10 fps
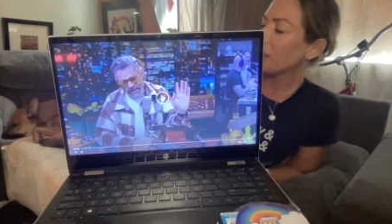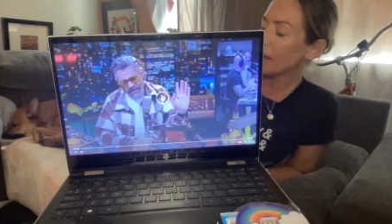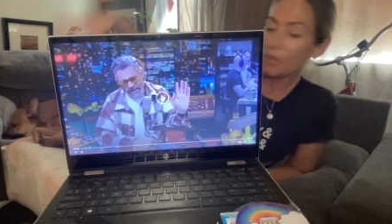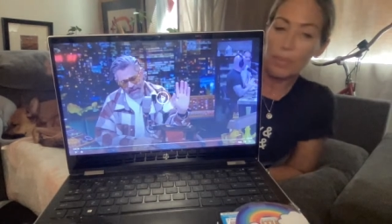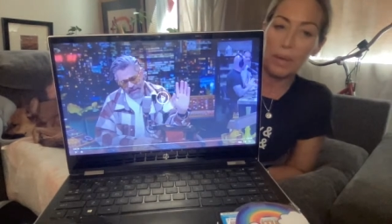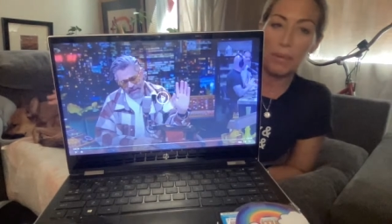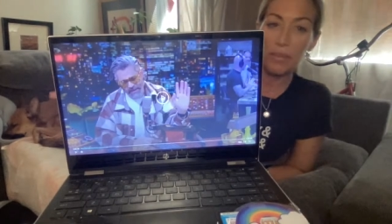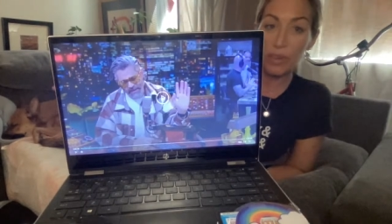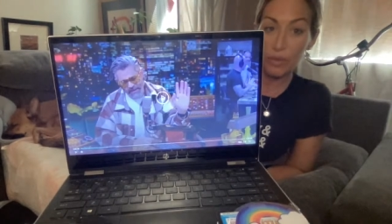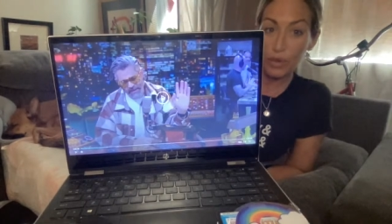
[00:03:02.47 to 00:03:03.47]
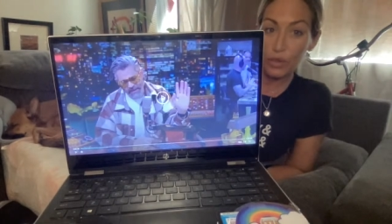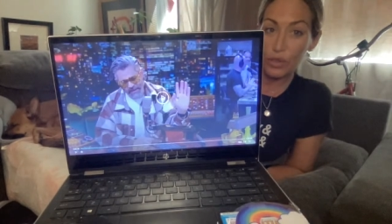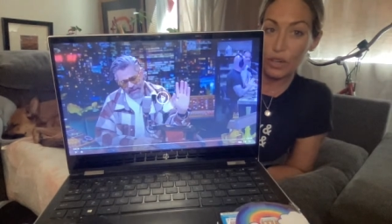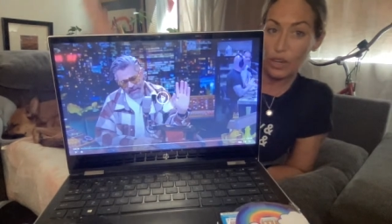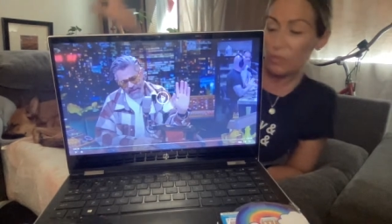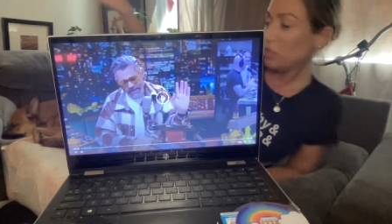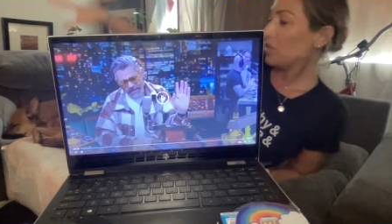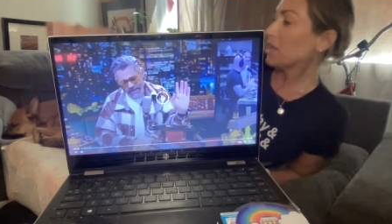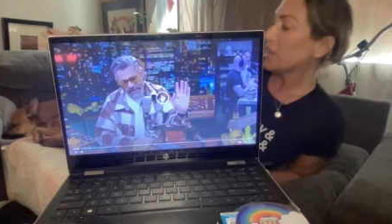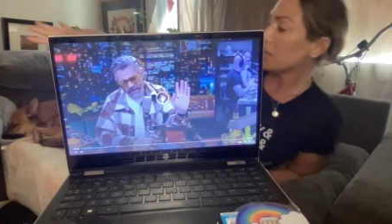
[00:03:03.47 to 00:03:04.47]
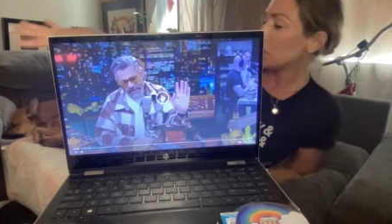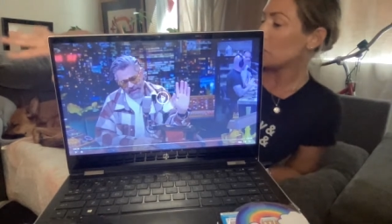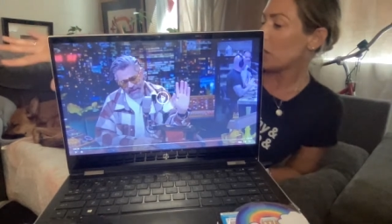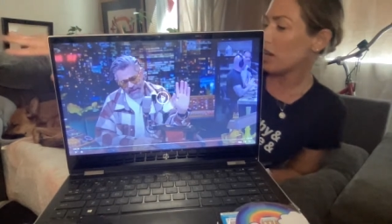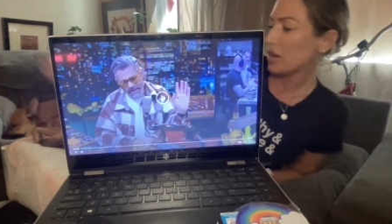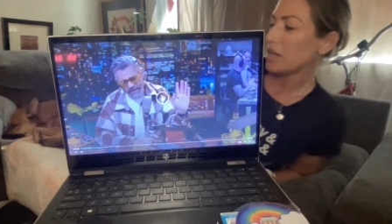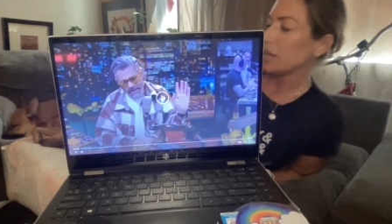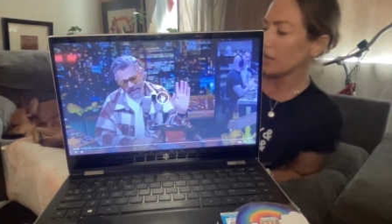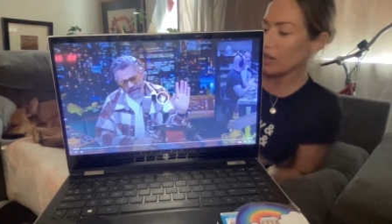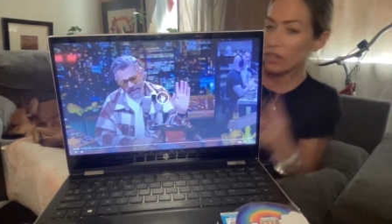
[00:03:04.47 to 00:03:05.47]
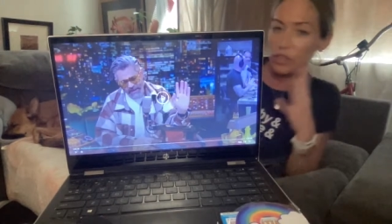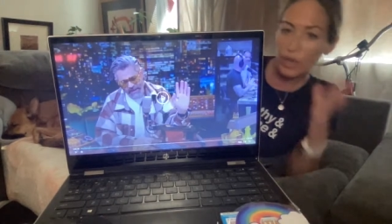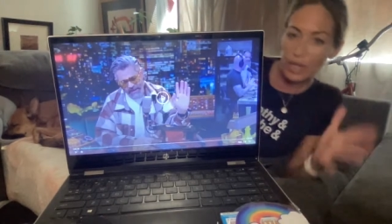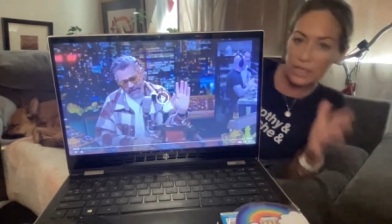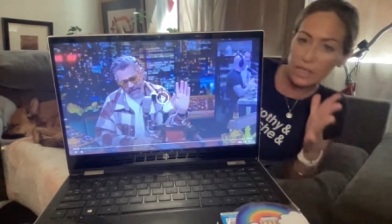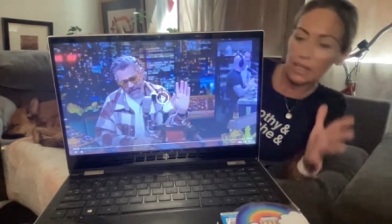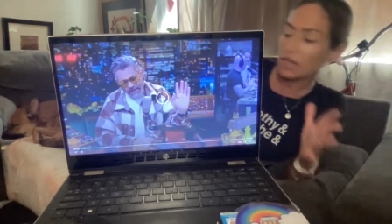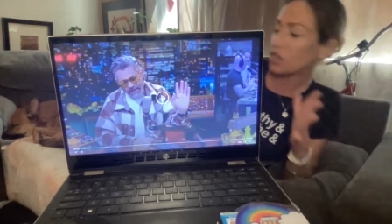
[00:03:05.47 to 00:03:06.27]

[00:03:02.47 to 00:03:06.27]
like maybe for future, moving this chair here so I can see the